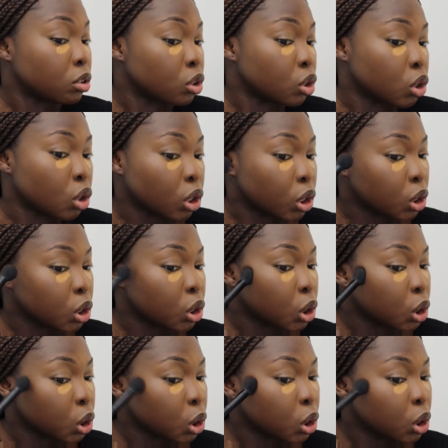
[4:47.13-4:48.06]
start,
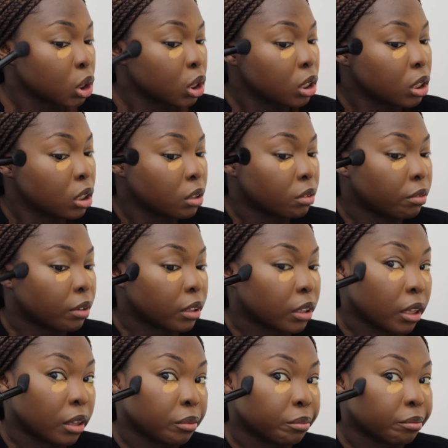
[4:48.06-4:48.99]
right
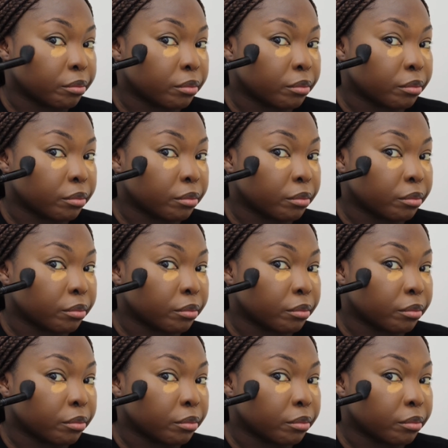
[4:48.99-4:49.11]
there.